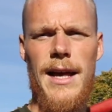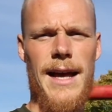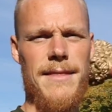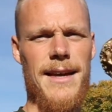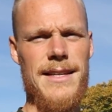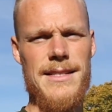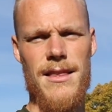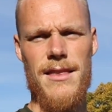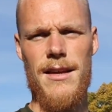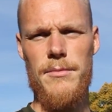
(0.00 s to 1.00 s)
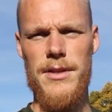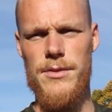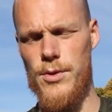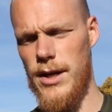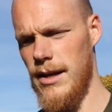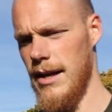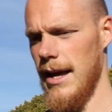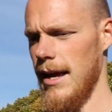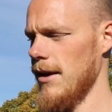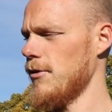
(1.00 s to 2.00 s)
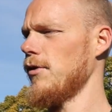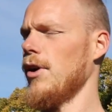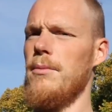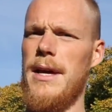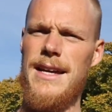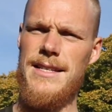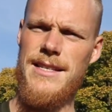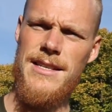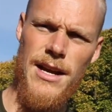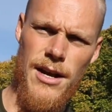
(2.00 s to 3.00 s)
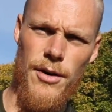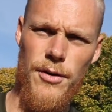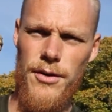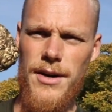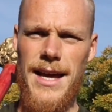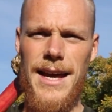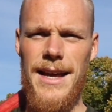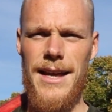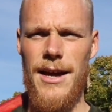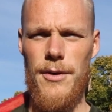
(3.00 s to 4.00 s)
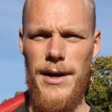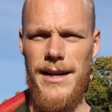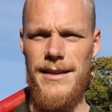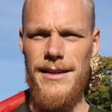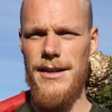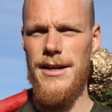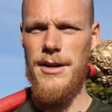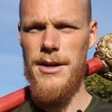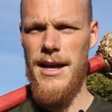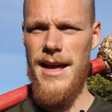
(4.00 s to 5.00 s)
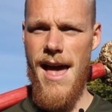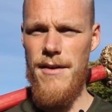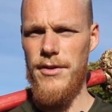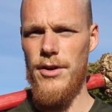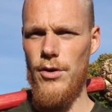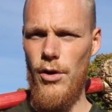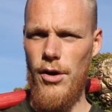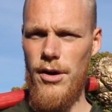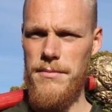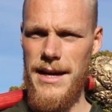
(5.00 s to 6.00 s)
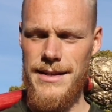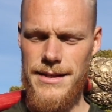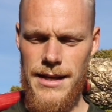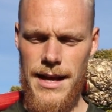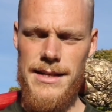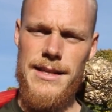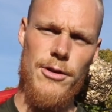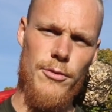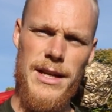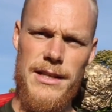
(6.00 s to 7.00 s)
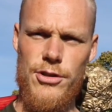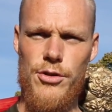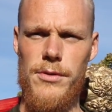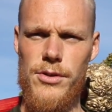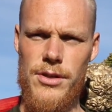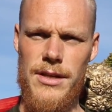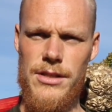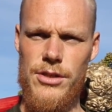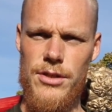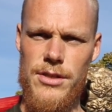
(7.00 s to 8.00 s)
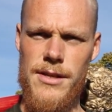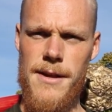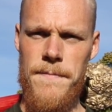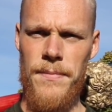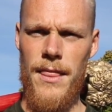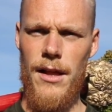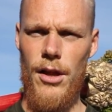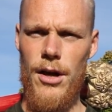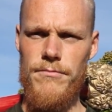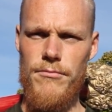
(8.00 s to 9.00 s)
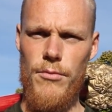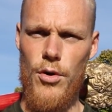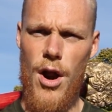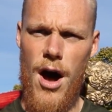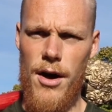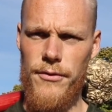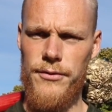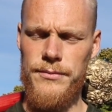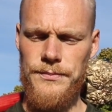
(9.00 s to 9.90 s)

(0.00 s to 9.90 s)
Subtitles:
And that is the thing between a flow mace or a regular heavy or longer mace, is that the weight distribution is just a lot more off.